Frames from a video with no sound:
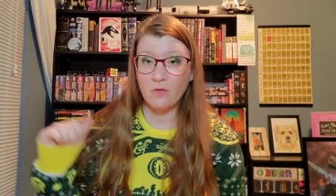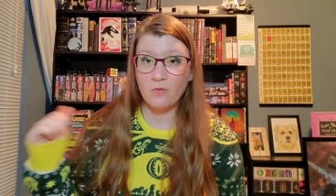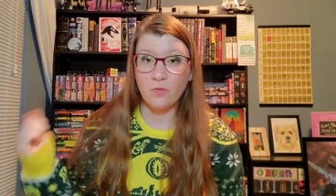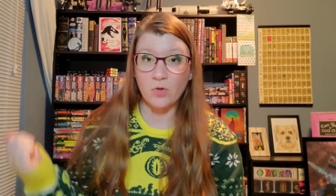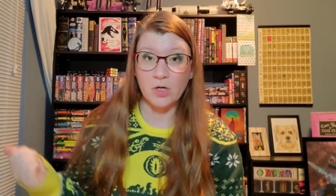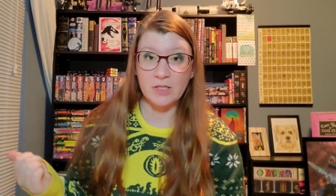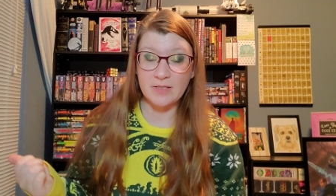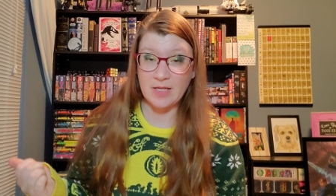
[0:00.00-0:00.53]

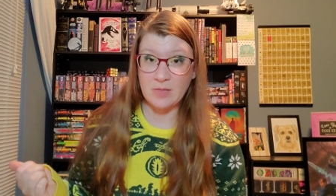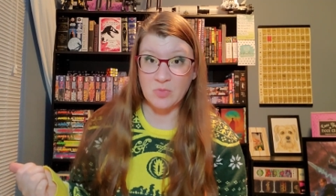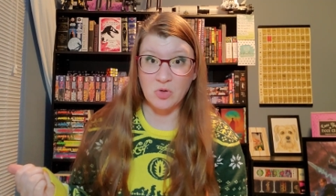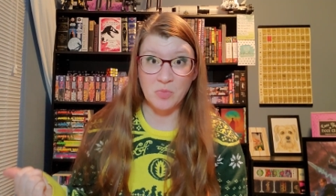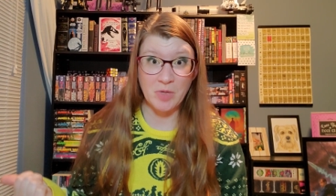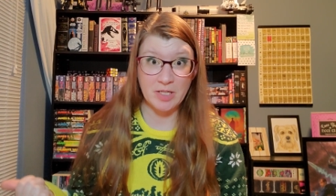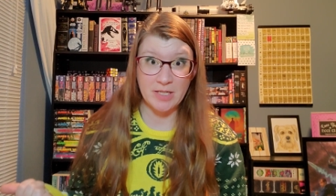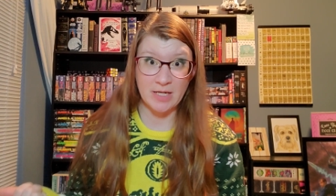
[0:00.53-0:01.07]
For example,
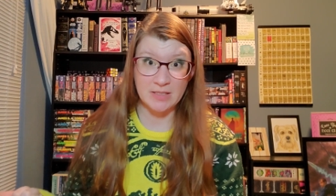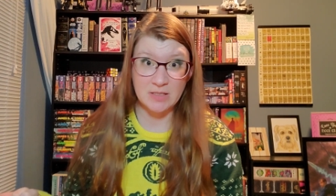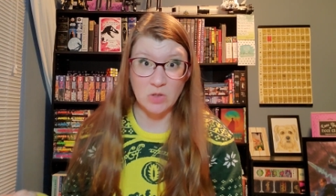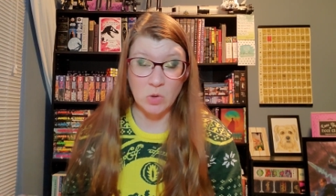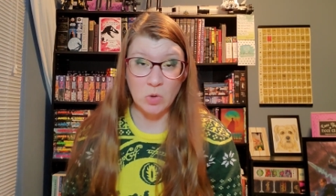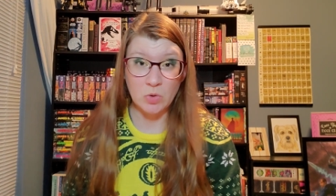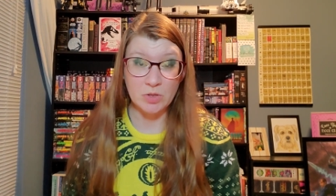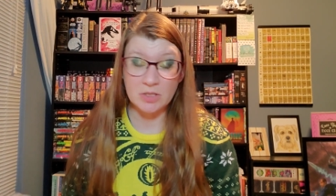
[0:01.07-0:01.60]
my next
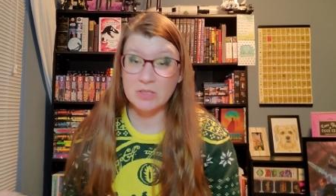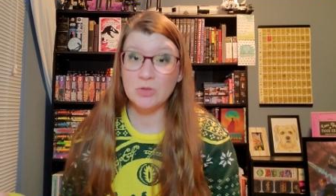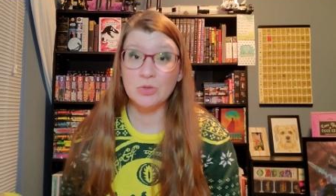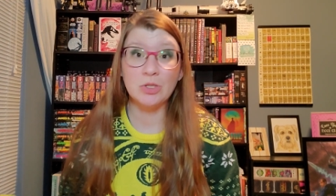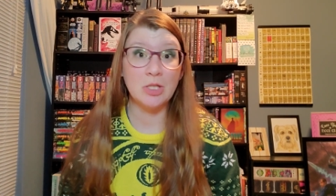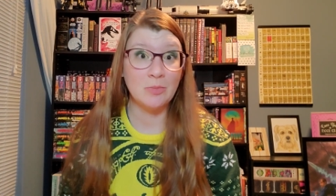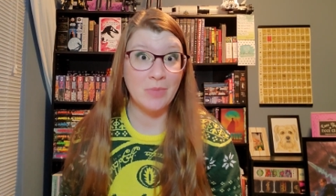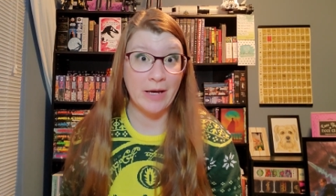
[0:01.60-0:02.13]
goal is to
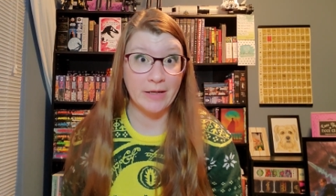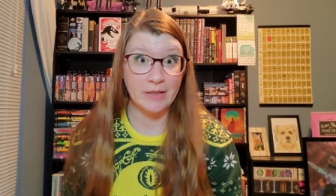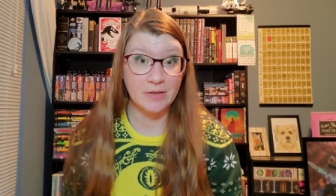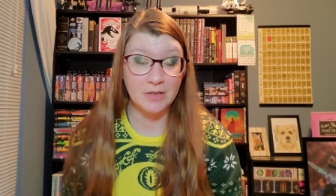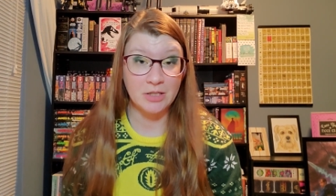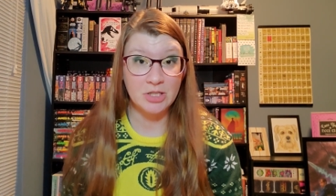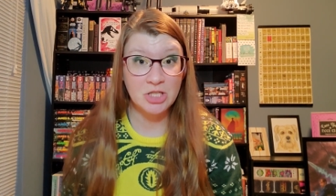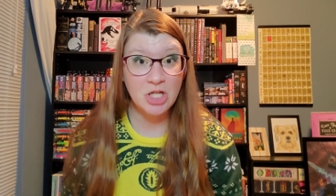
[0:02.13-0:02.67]
get back
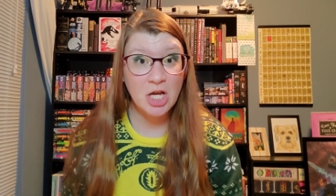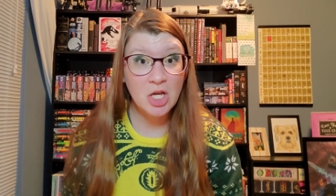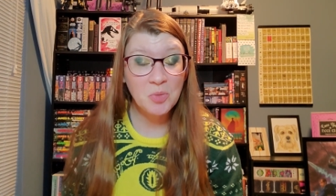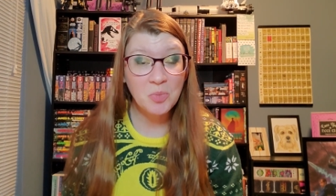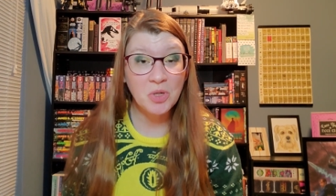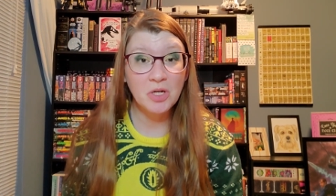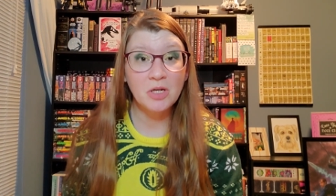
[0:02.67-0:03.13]
into shape.